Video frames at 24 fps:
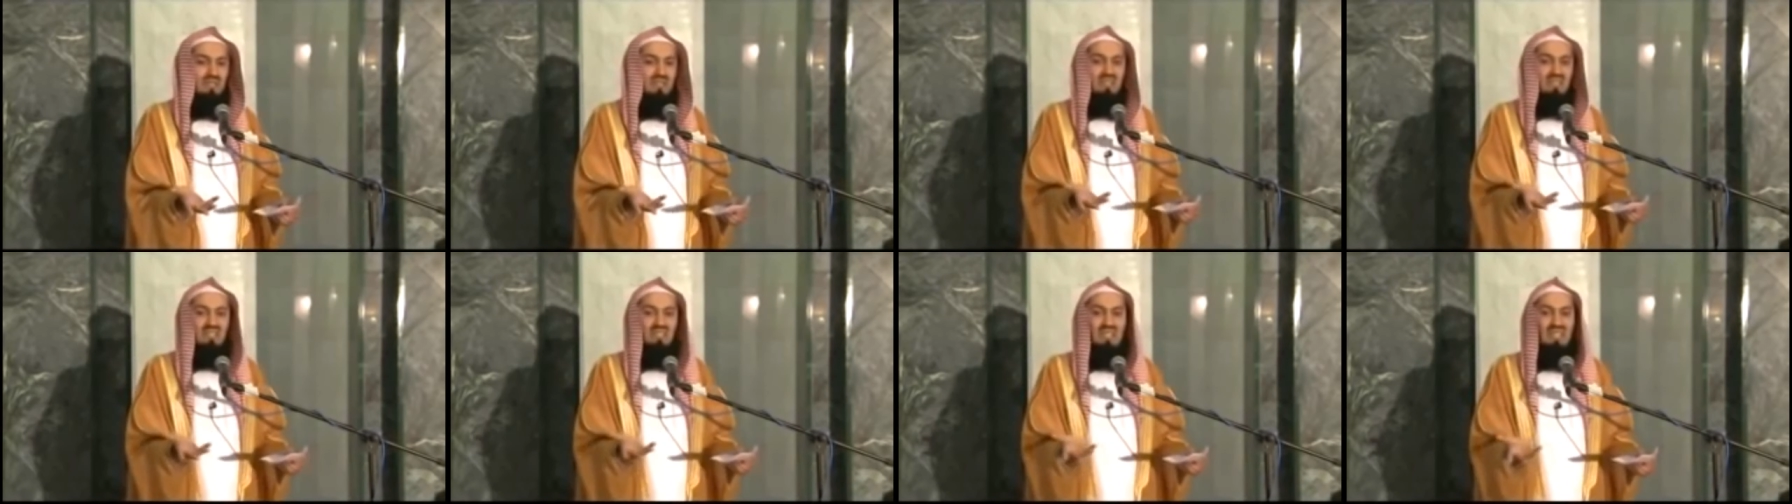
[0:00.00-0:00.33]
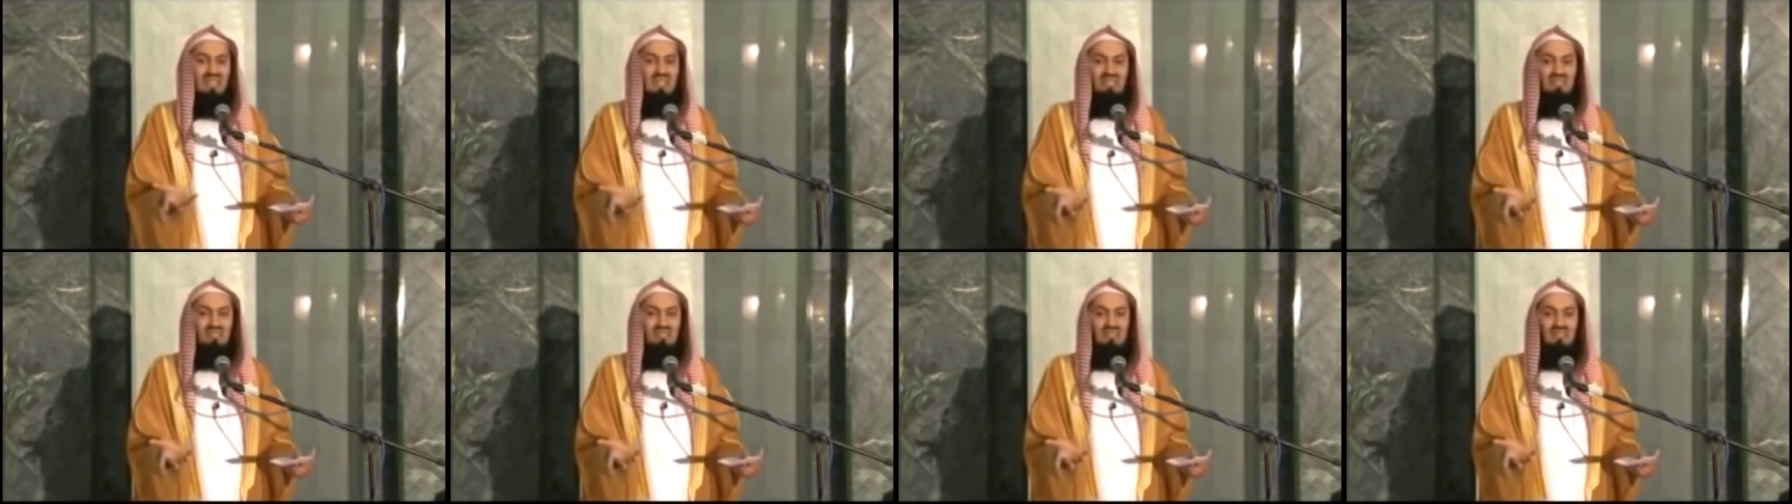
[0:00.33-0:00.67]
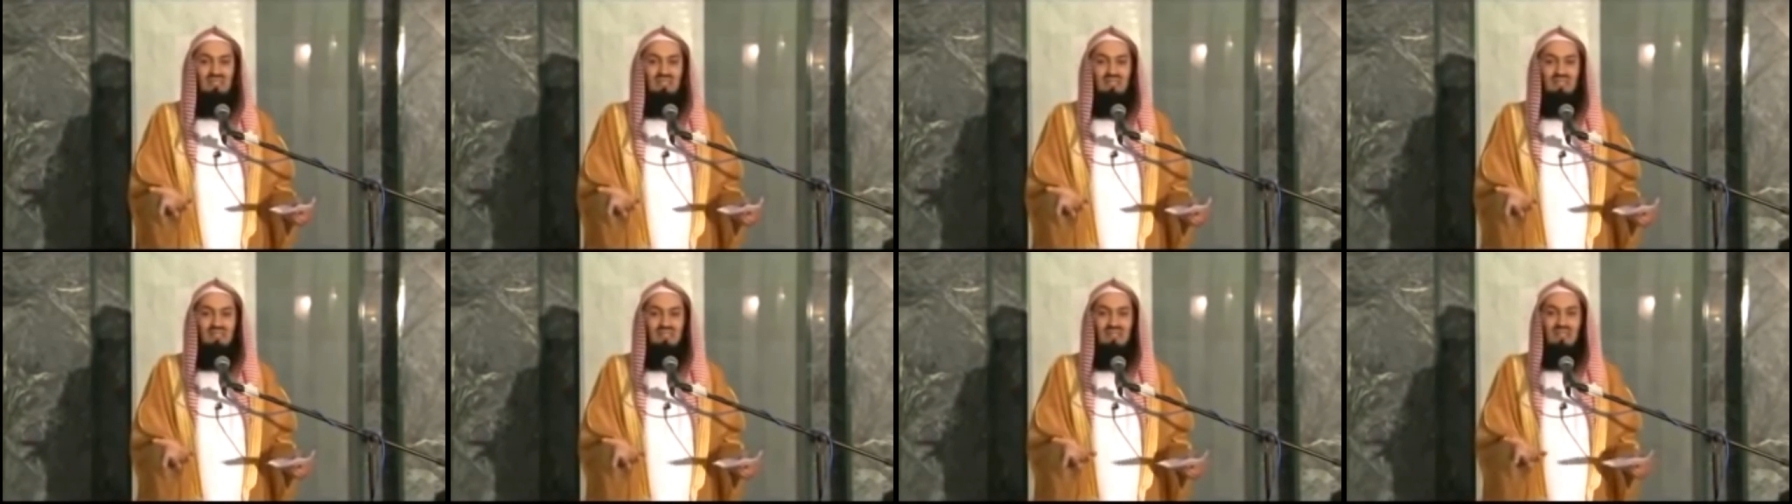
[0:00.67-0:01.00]
there is
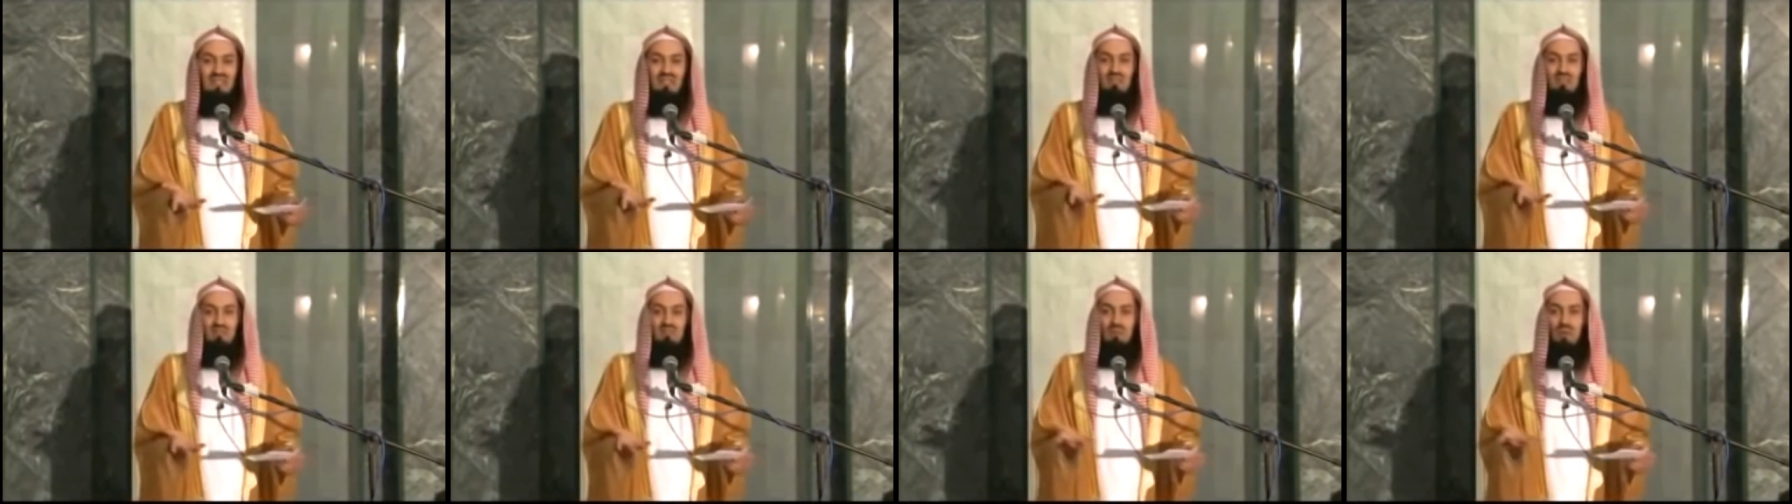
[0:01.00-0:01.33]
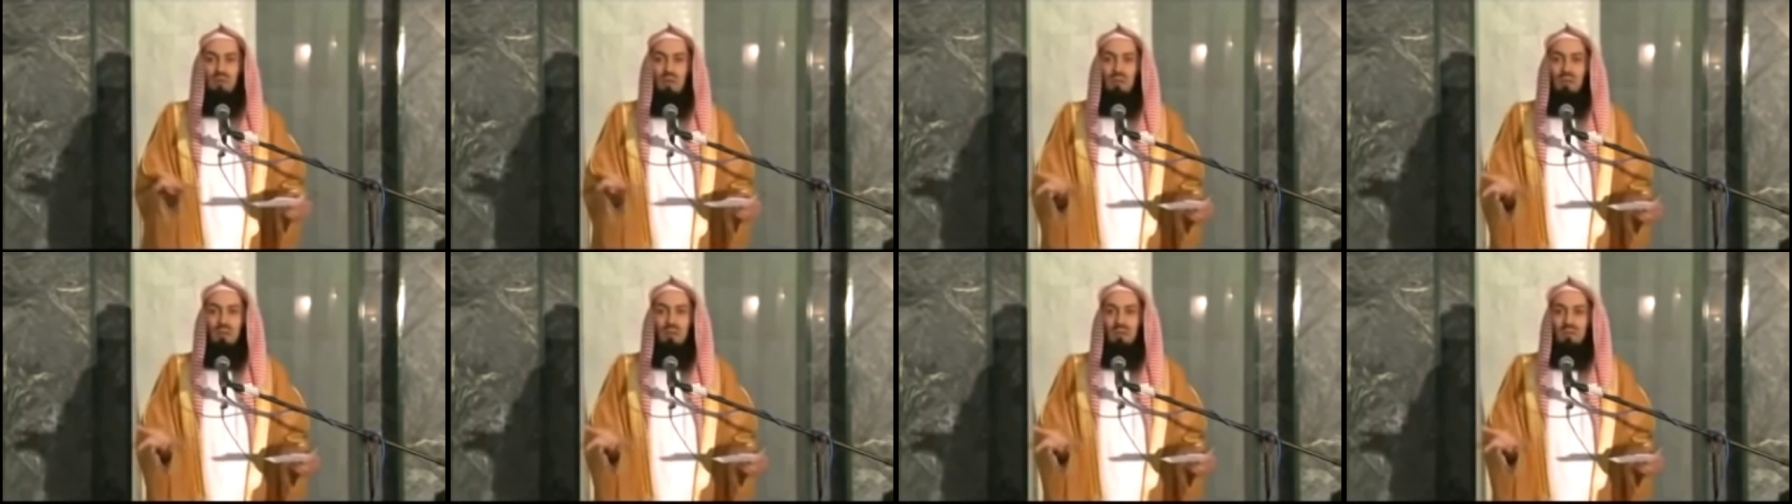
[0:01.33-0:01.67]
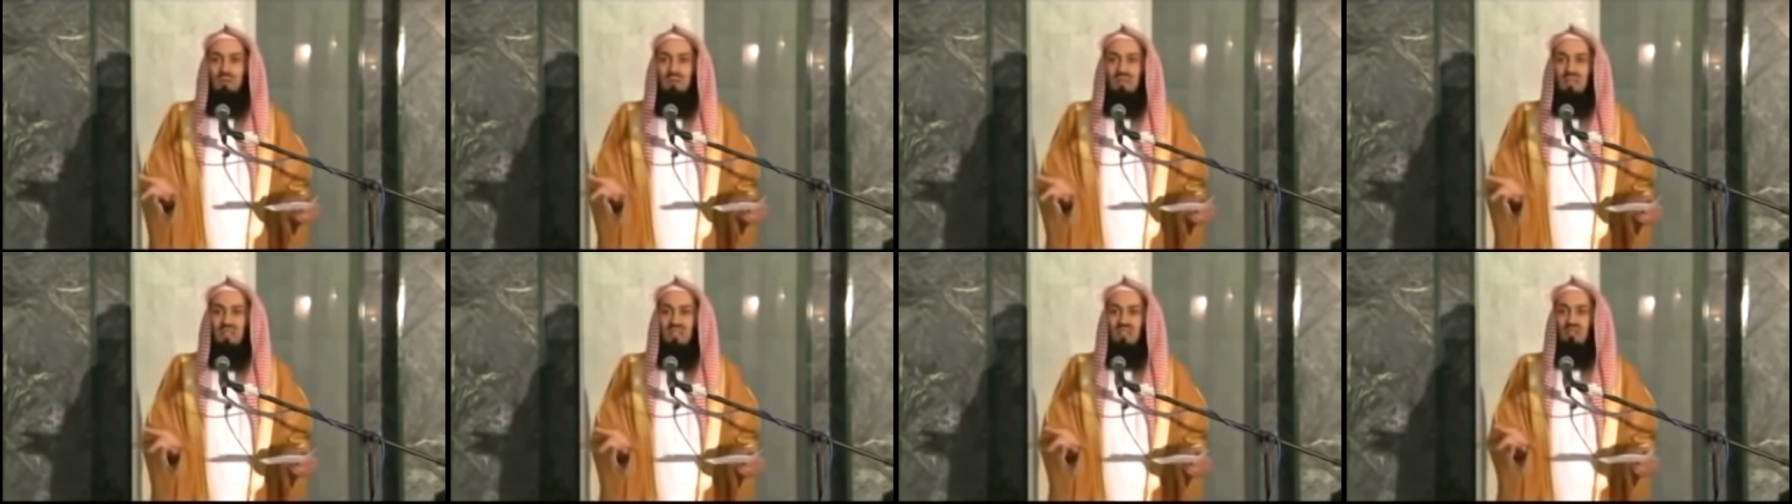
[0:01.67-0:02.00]
hatred, there is
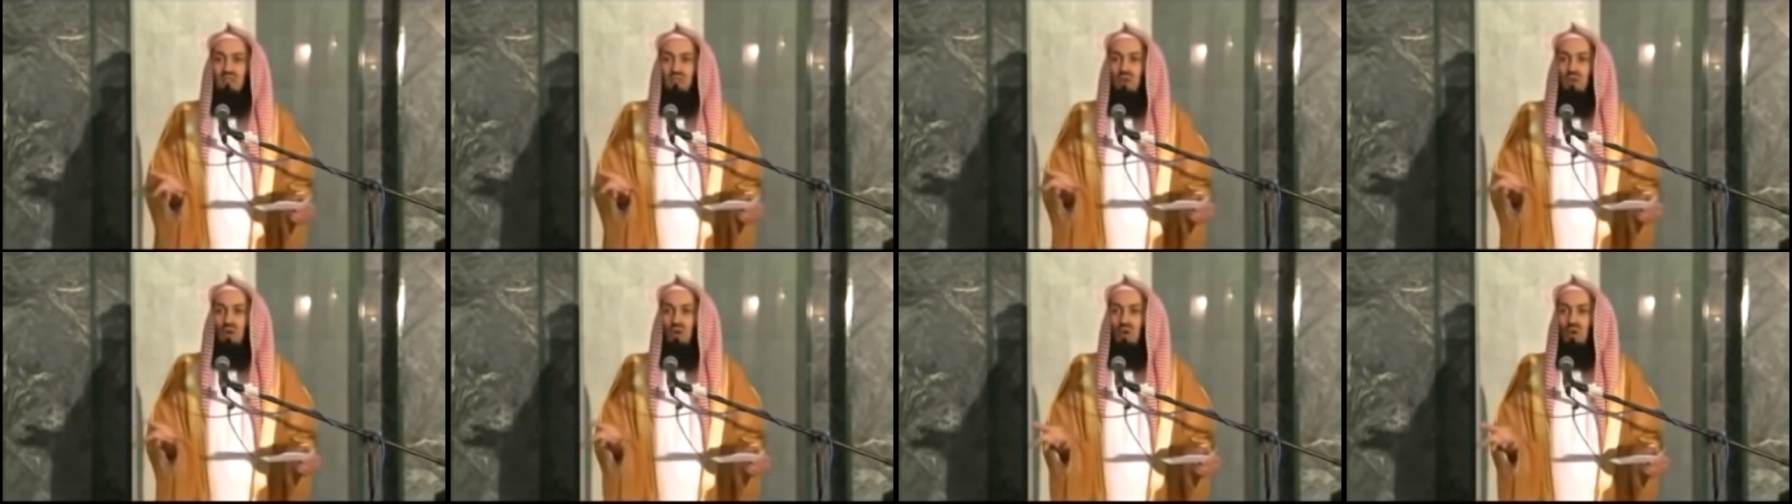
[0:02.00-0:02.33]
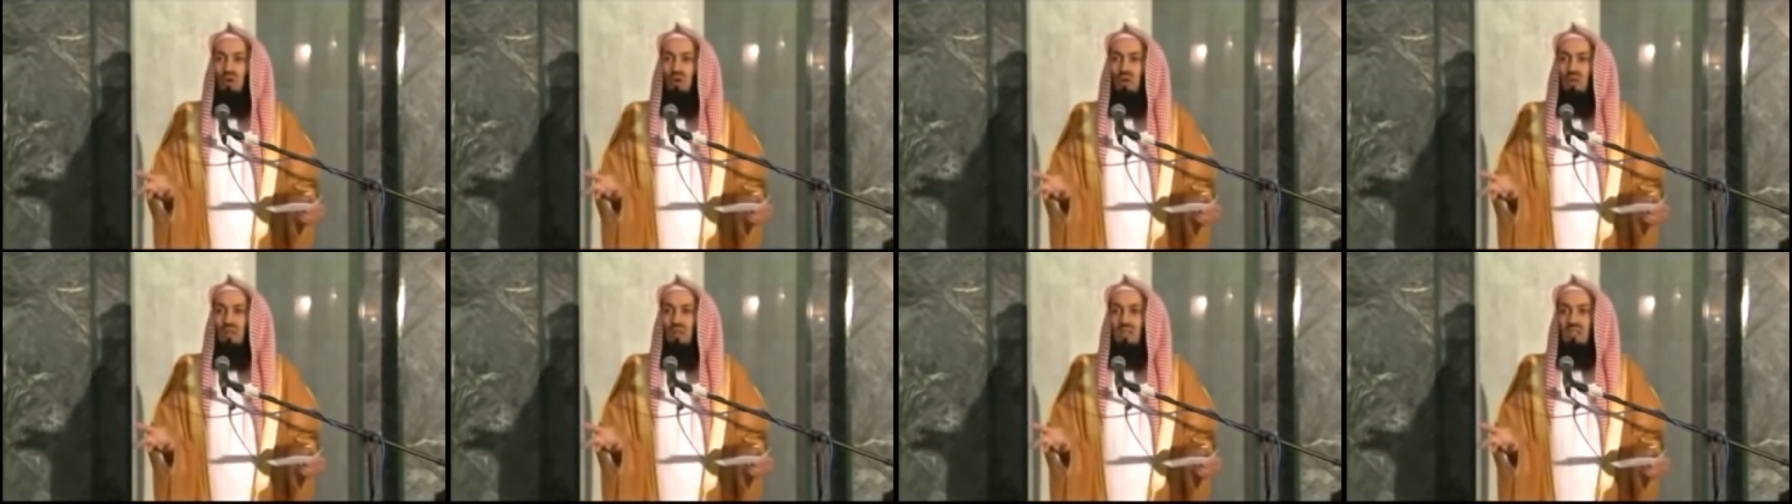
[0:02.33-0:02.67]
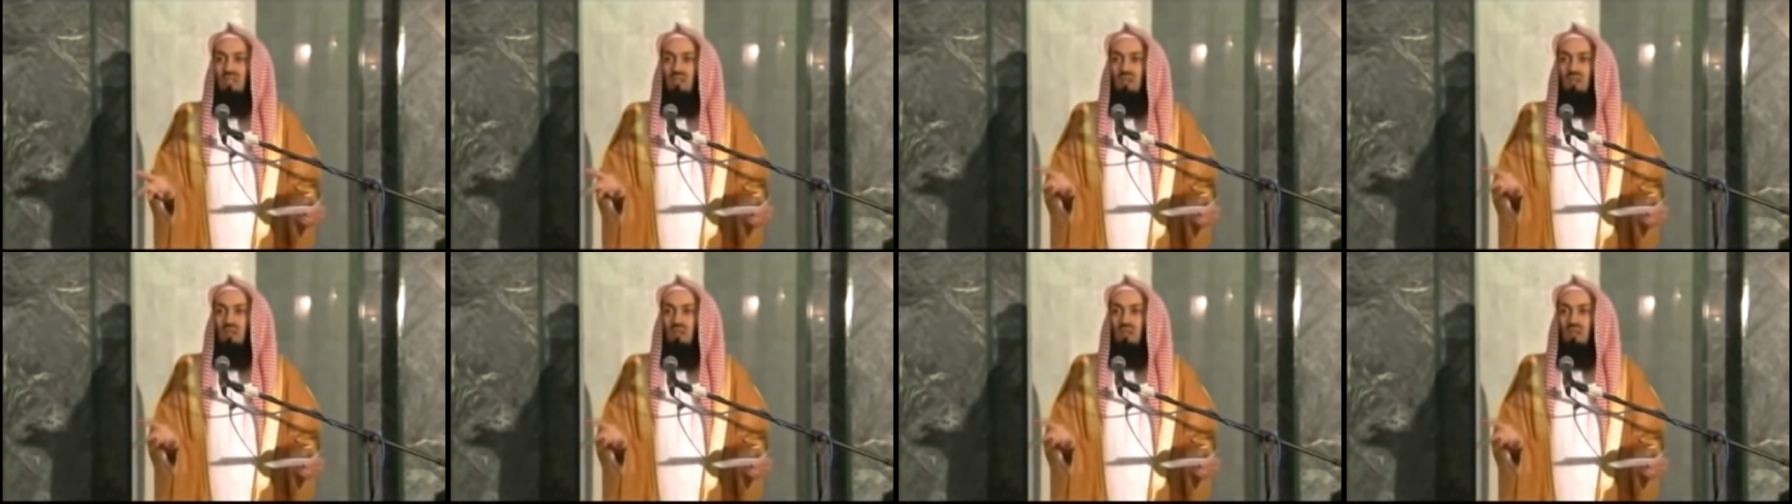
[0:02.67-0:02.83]
problem, there is war.